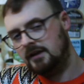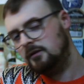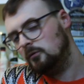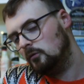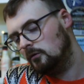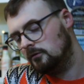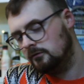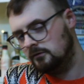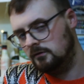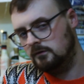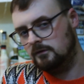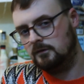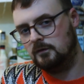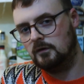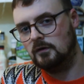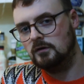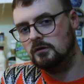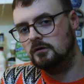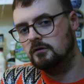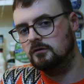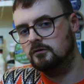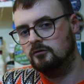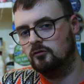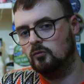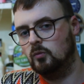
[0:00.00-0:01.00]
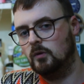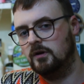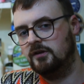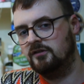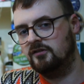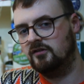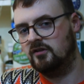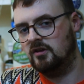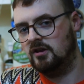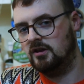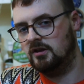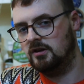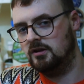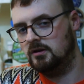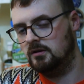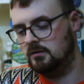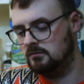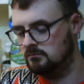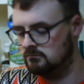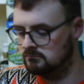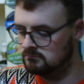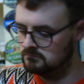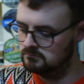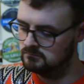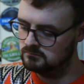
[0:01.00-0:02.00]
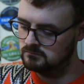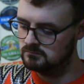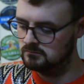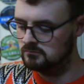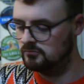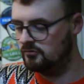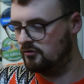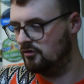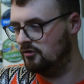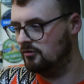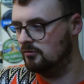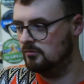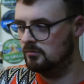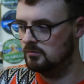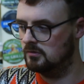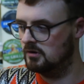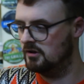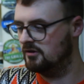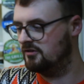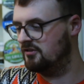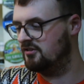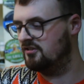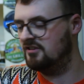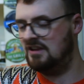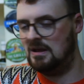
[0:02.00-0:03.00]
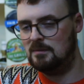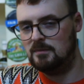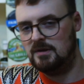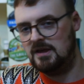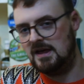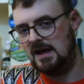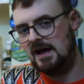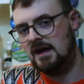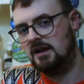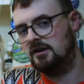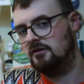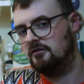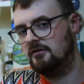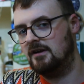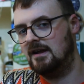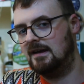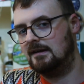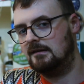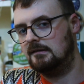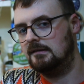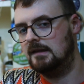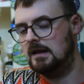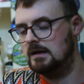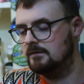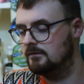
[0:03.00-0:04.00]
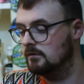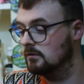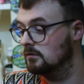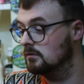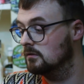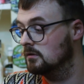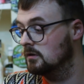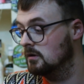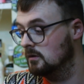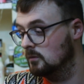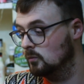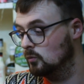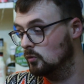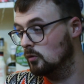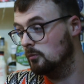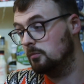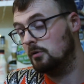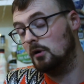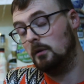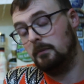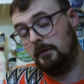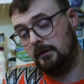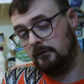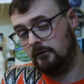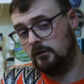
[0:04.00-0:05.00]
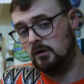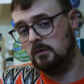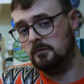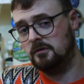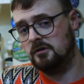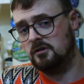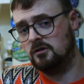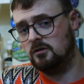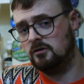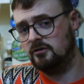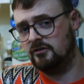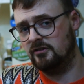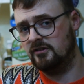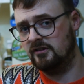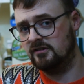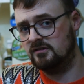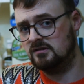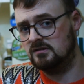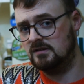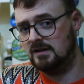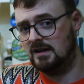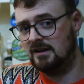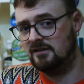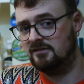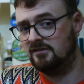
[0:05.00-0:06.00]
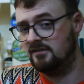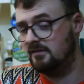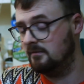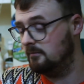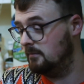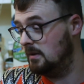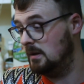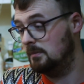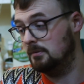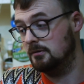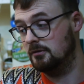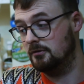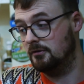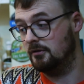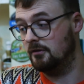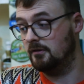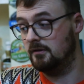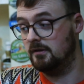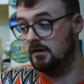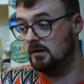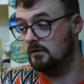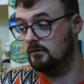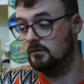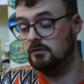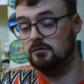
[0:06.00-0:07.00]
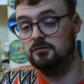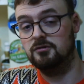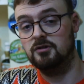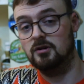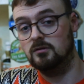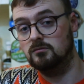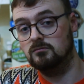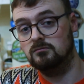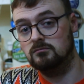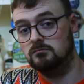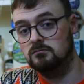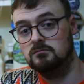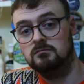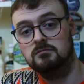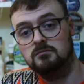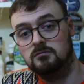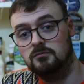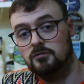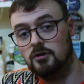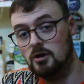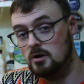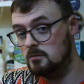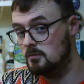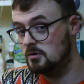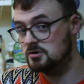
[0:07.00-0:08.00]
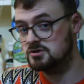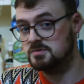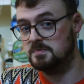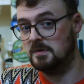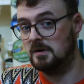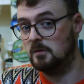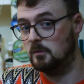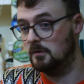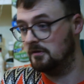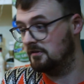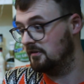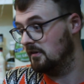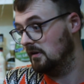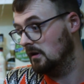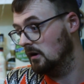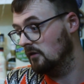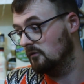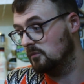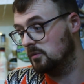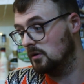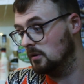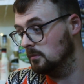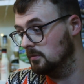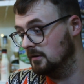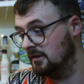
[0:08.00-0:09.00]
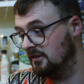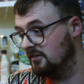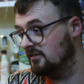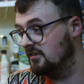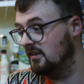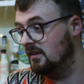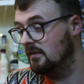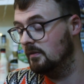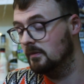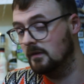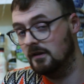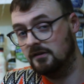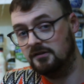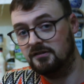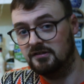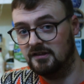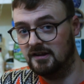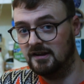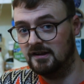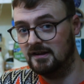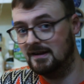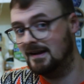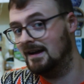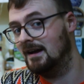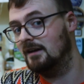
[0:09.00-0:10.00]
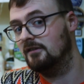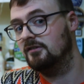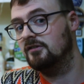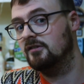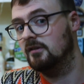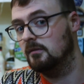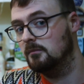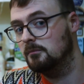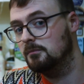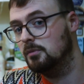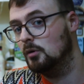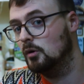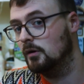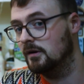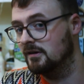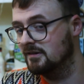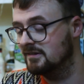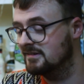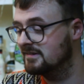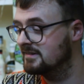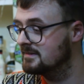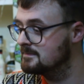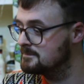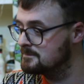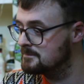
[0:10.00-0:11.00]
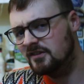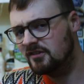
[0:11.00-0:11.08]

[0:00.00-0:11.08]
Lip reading: Anyone who follows whisky to a semi-anorak level will probably have come across this glass. People that even don't know much about whisky have probably seen this thing at some point.